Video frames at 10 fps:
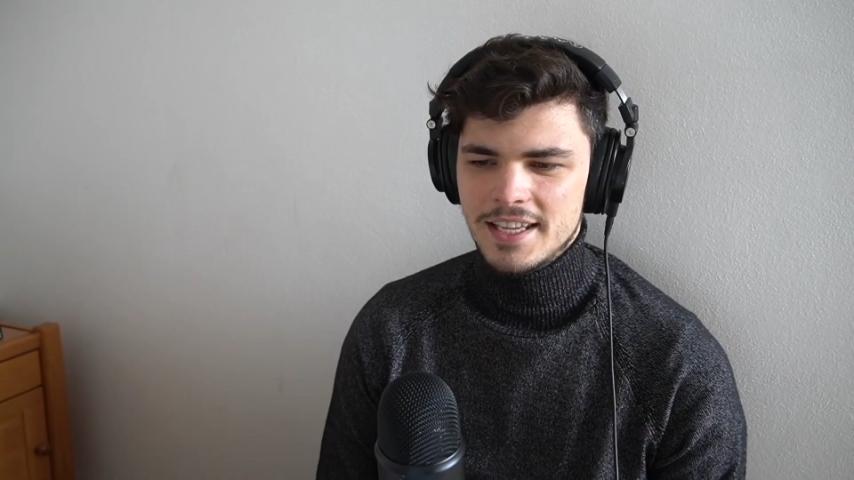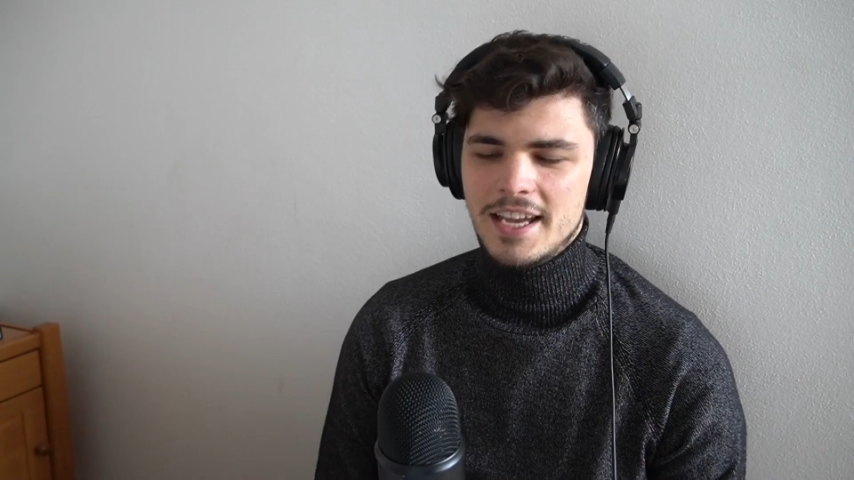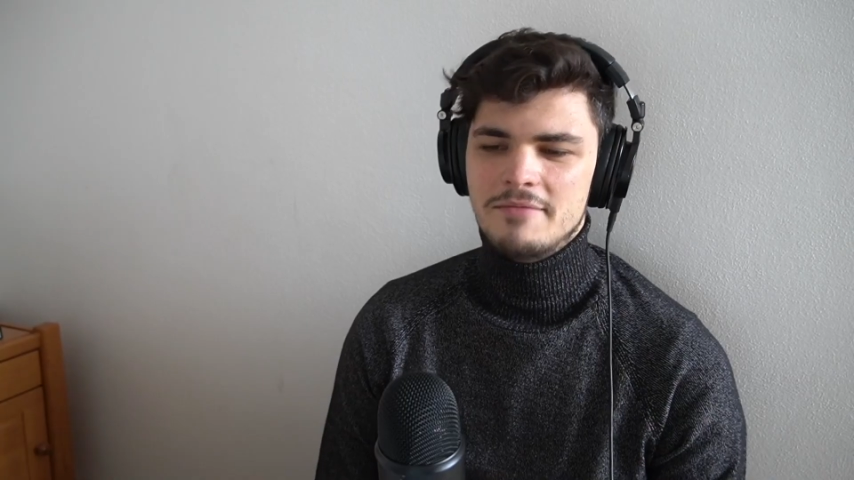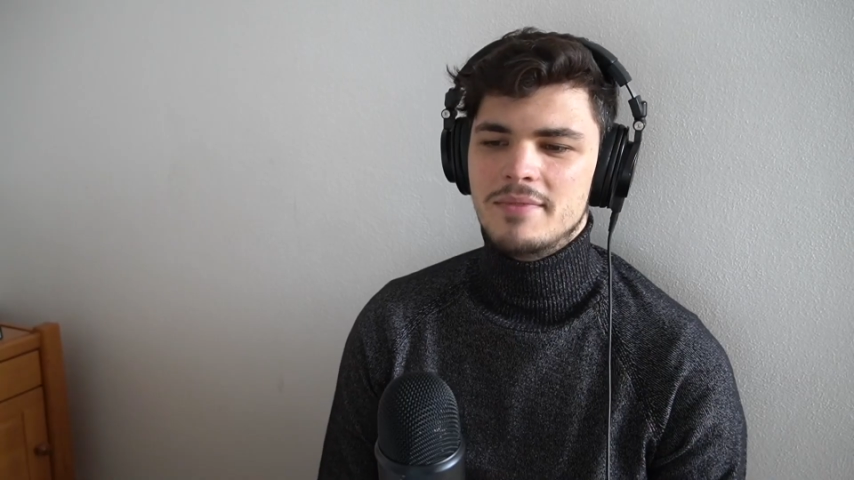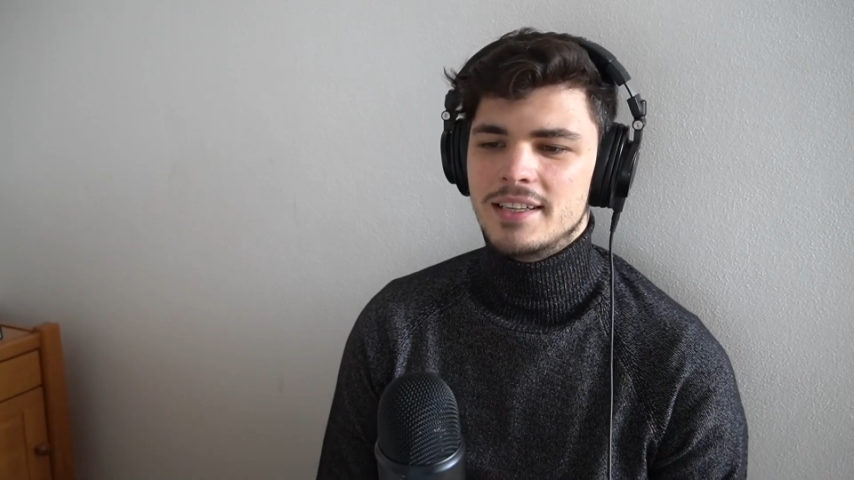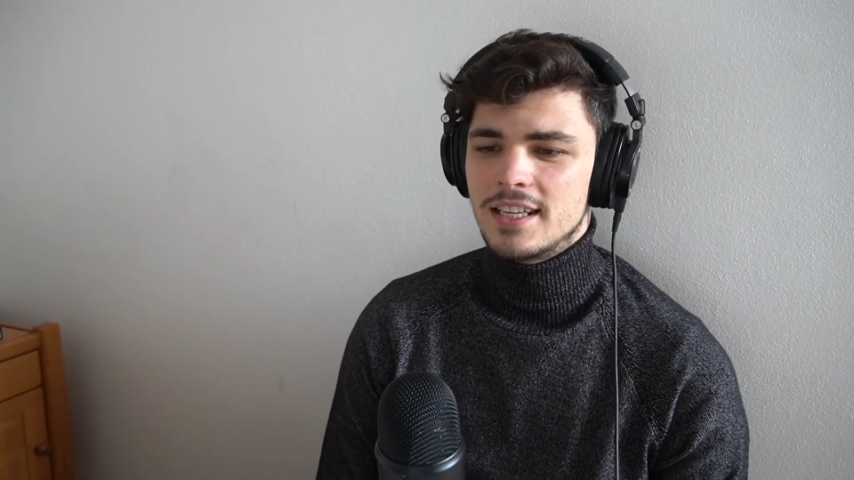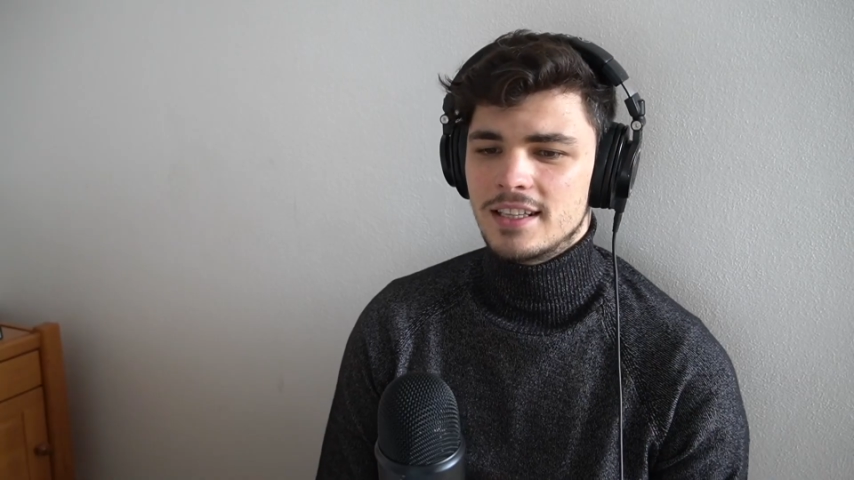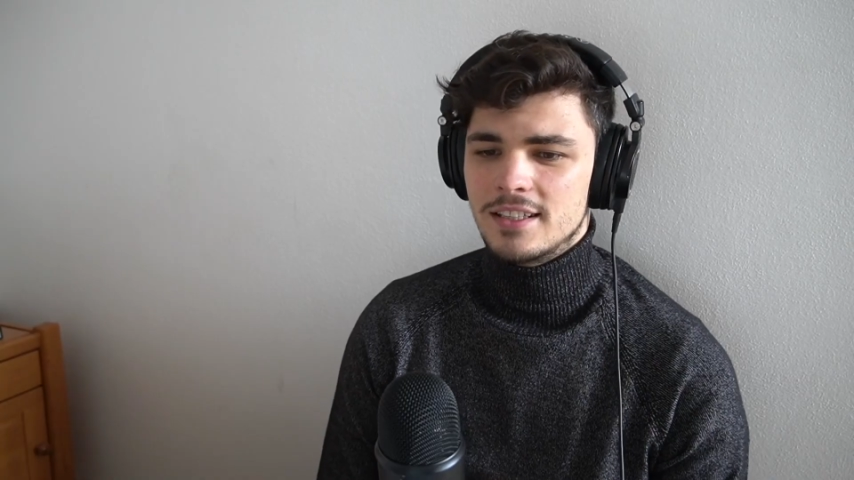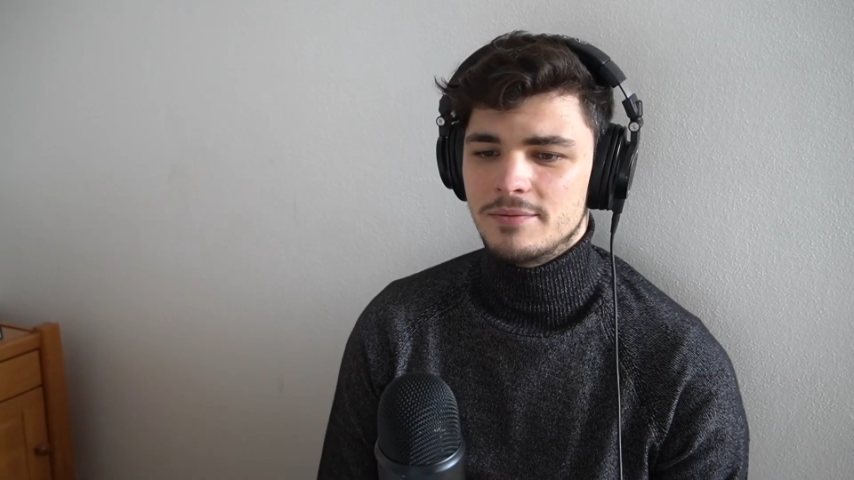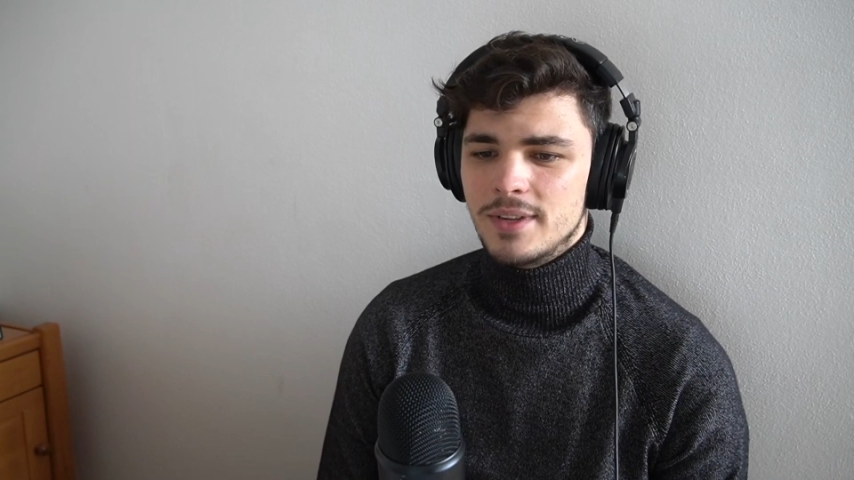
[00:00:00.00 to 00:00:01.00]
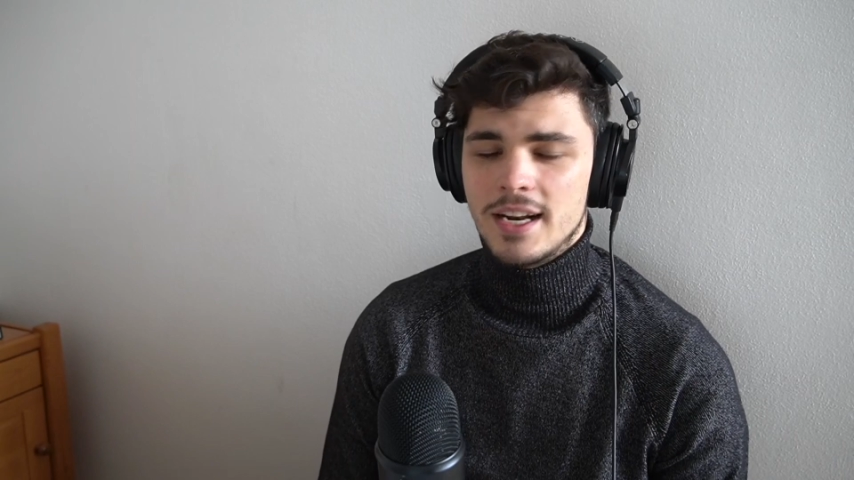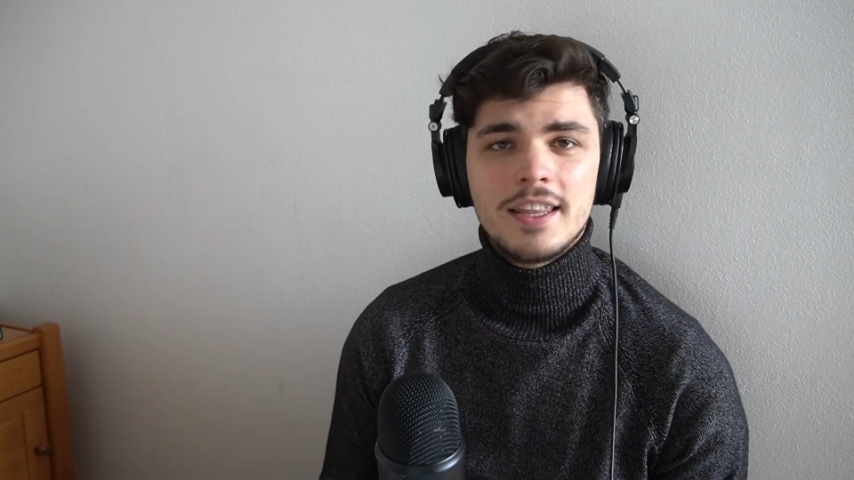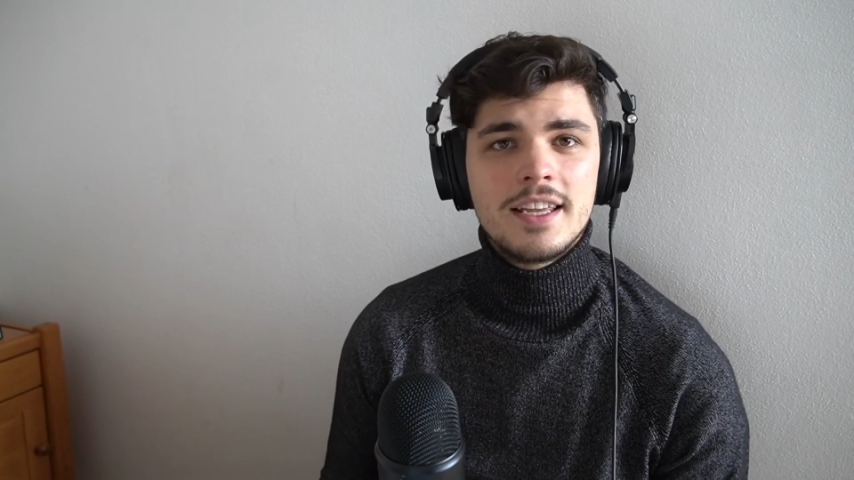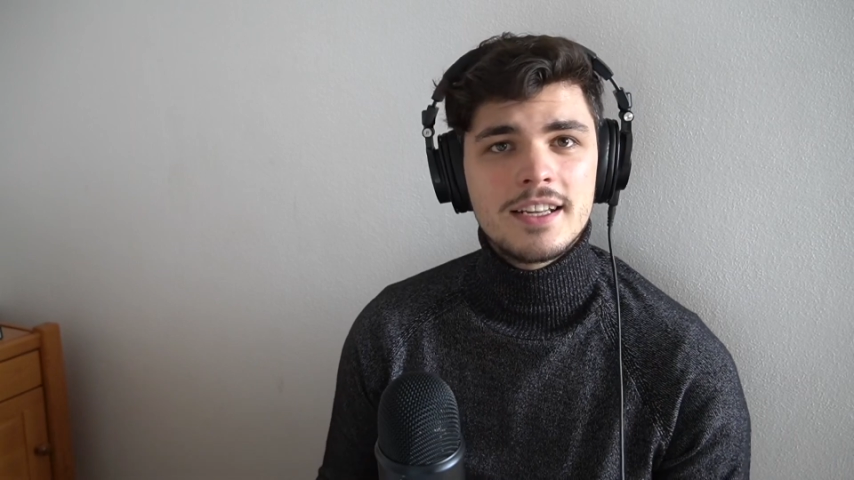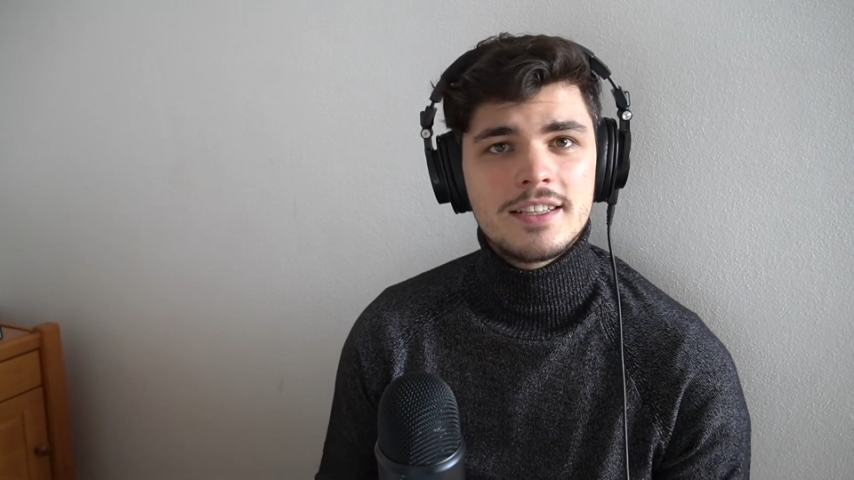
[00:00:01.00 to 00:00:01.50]
Yeah, exactly. And I
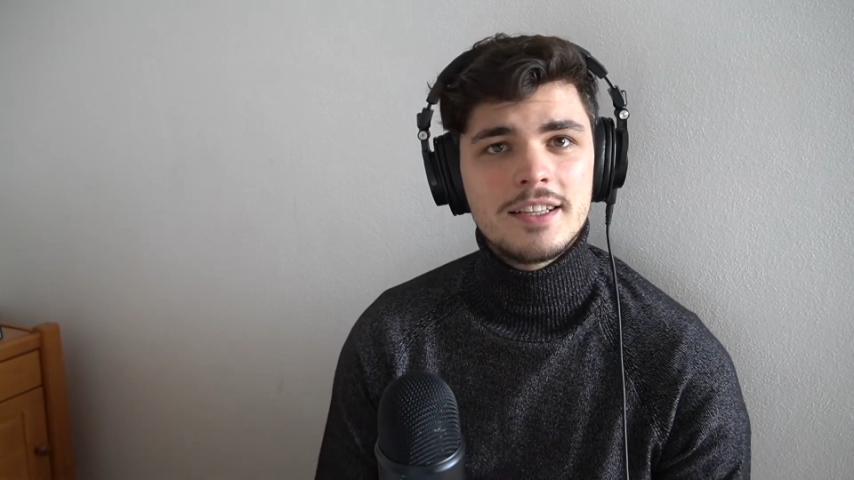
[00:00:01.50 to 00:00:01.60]
think that's